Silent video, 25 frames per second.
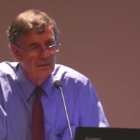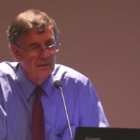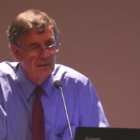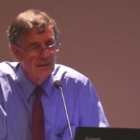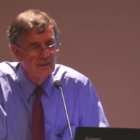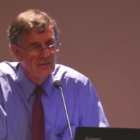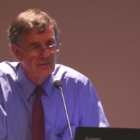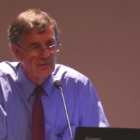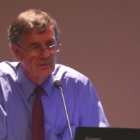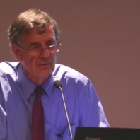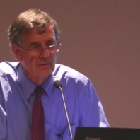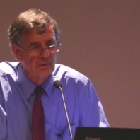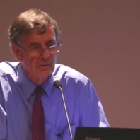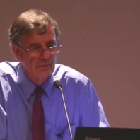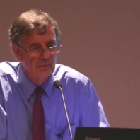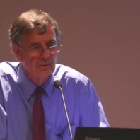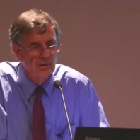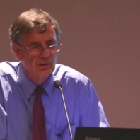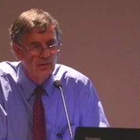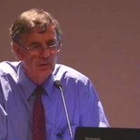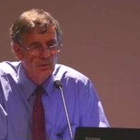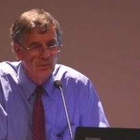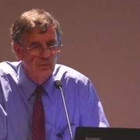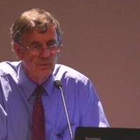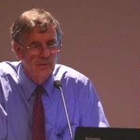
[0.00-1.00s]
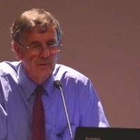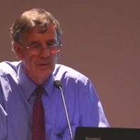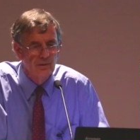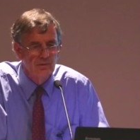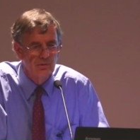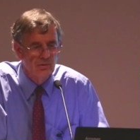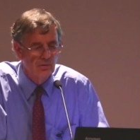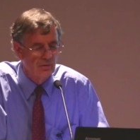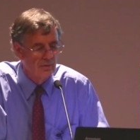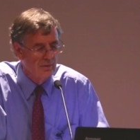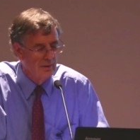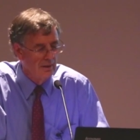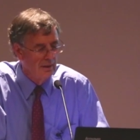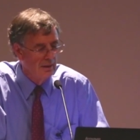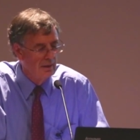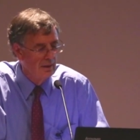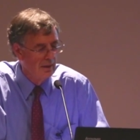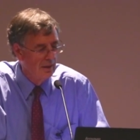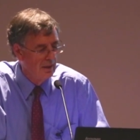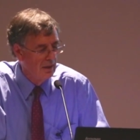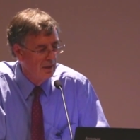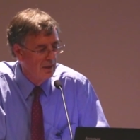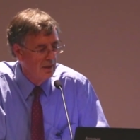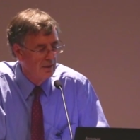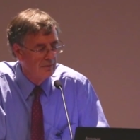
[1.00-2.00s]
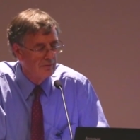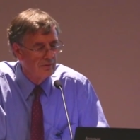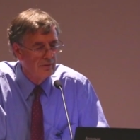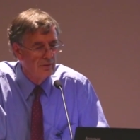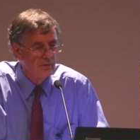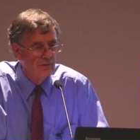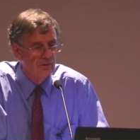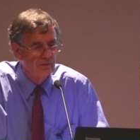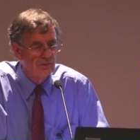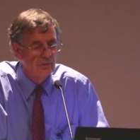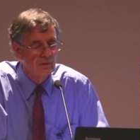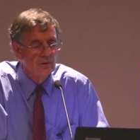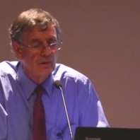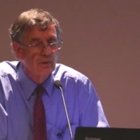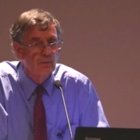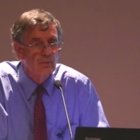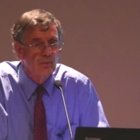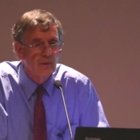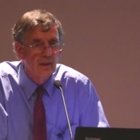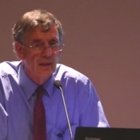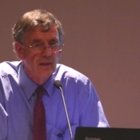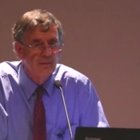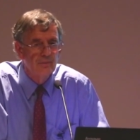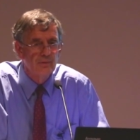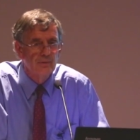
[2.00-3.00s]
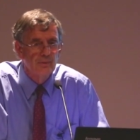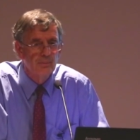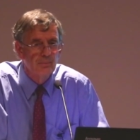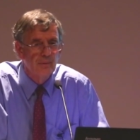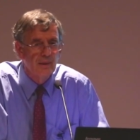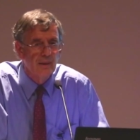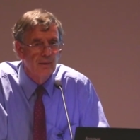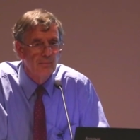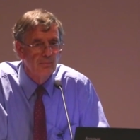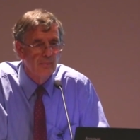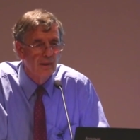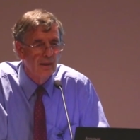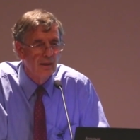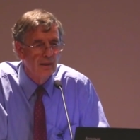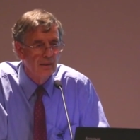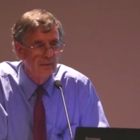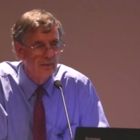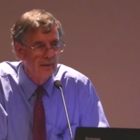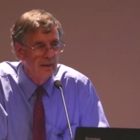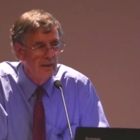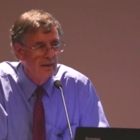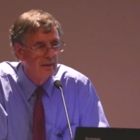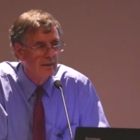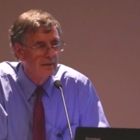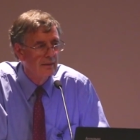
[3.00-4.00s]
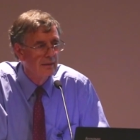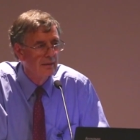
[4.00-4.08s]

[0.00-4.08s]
That's a very short history. First an arrival by Maori,